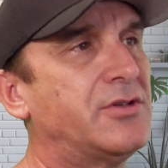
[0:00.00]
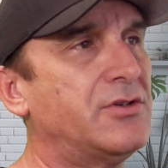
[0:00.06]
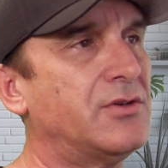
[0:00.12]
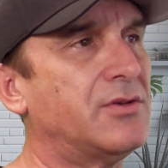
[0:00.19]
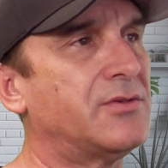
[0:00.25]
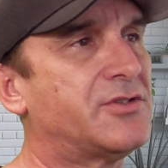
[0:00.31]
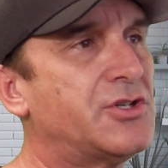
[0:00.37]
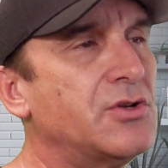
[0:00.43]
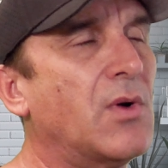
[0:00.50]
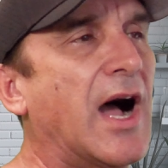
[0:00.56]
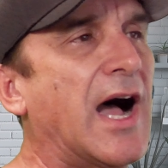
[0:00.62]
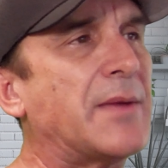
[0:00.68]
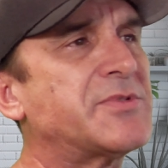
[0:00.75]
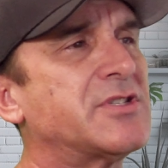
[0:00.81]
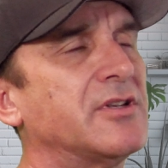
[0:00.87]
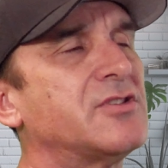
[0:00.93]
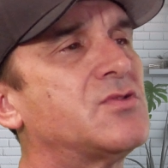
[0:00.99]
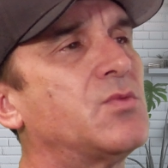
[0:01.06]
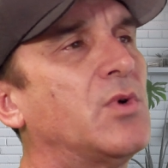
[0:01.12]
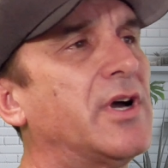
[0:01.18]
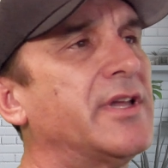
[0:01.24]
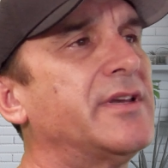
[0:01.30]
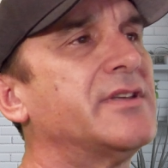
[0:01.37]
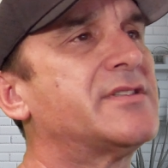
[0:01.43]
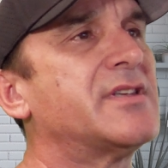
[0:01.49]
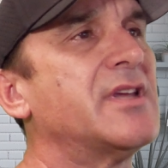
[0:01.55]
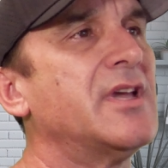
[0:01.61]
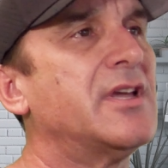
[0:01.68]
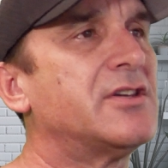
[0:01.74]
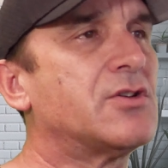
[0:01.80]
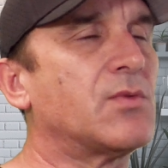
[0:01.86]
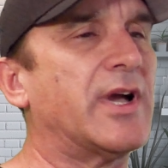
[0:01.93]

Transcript: with two, two options. One is